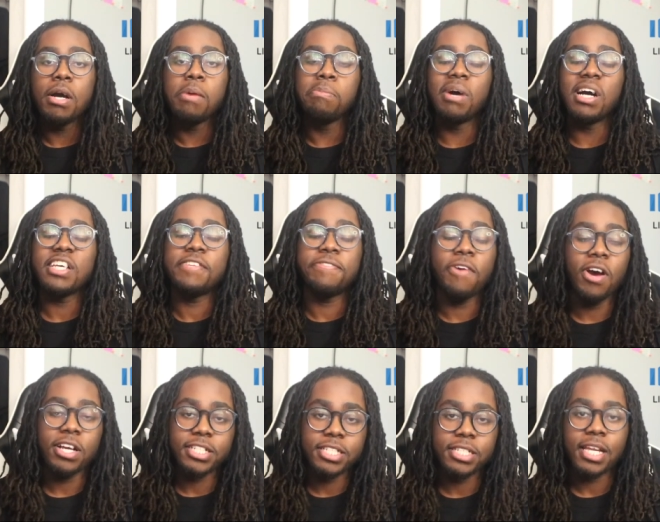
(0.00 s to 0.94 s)
But as far
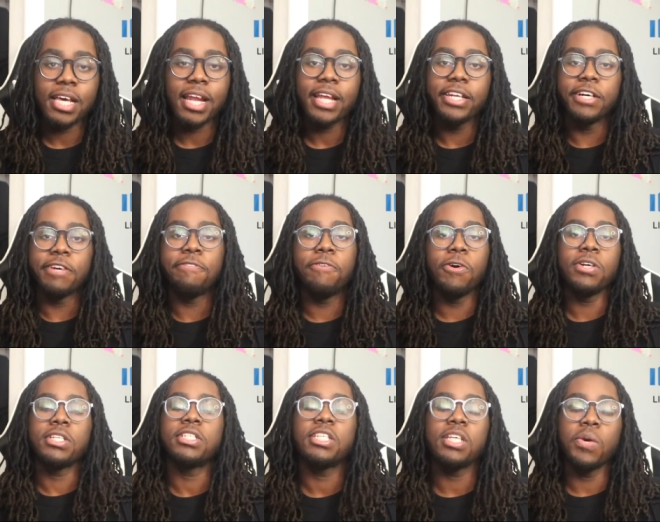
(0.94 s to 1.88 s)
as tonight, I look forward
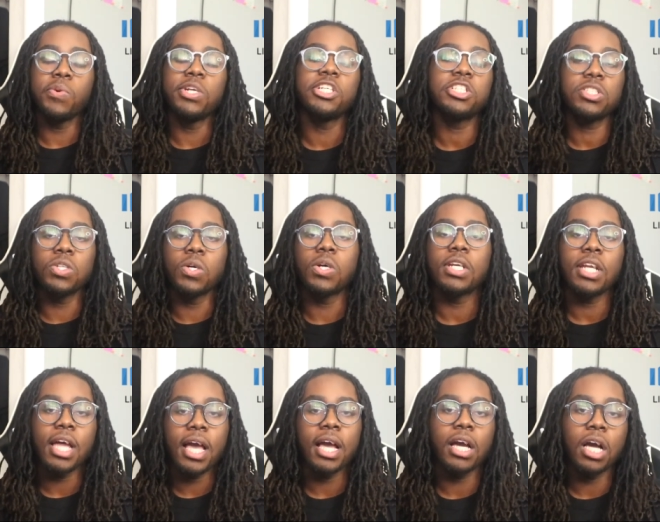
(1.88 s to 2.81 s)
to seeing where this
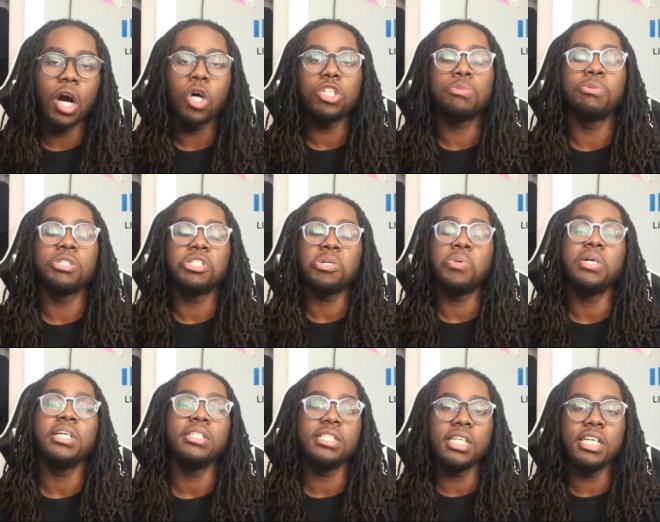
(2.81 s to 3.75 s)
storyline goes
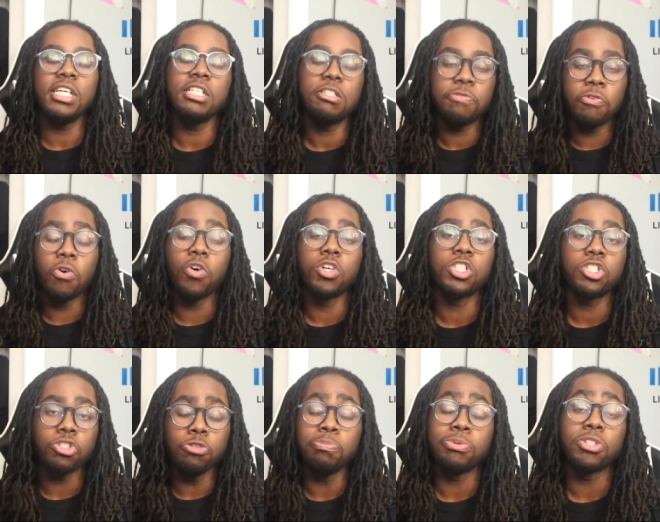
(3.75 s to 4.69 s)
between these 4
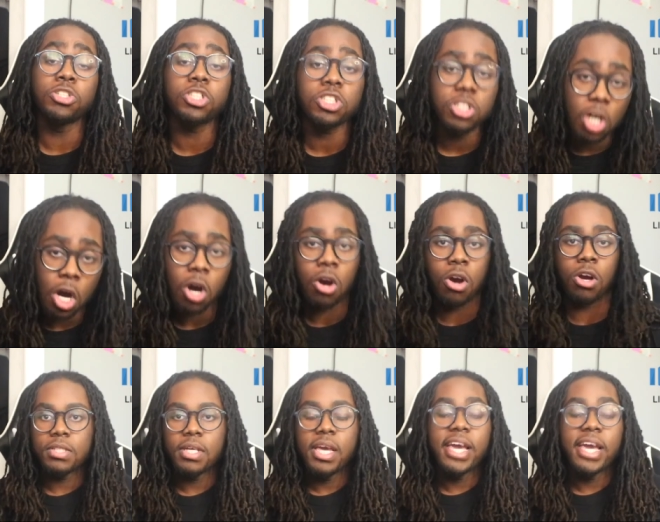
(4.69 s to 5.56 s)
superstars.